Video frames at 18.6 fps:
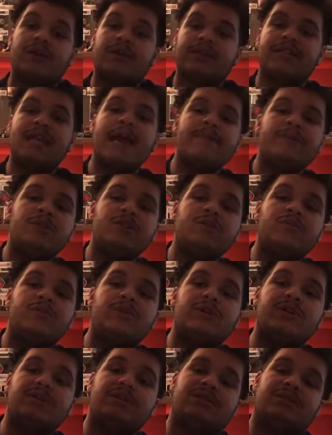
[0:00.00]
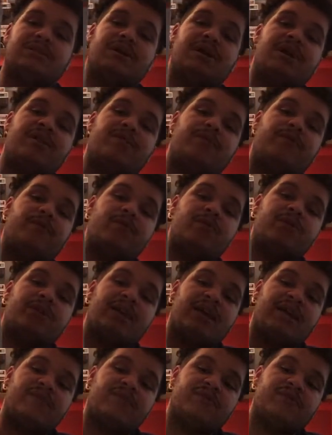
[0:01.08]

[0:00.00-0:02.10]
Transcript: Cabin in the Woods on 4K.